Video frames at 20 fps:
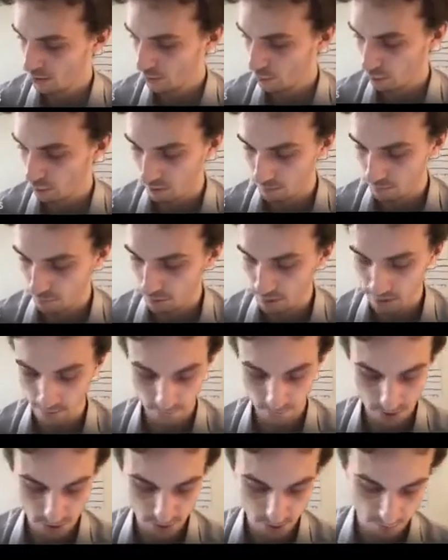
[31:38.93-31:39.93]
coordinate-free
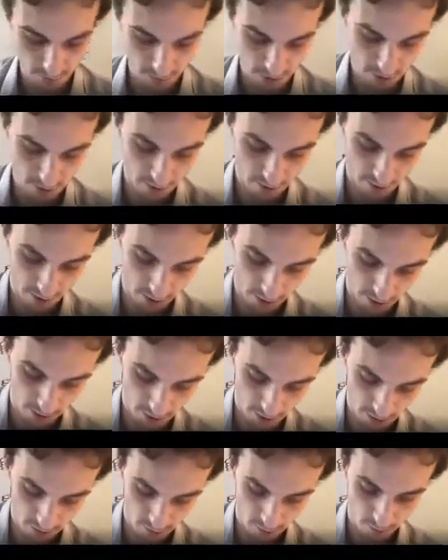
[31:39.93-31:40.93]
definition of it in a
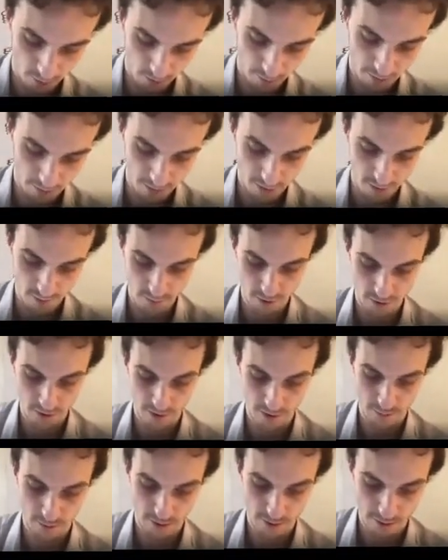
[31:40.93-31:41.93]
second, or a proposition which
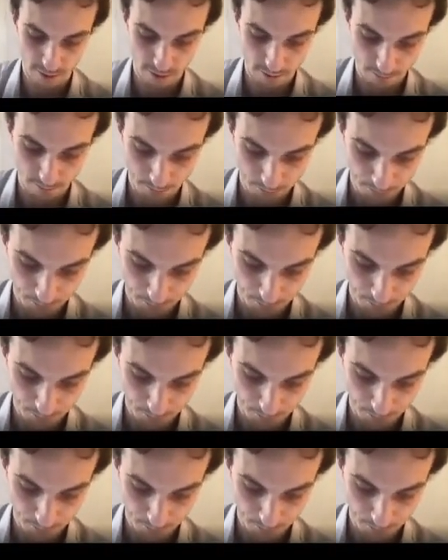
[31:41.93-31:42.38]
explains it.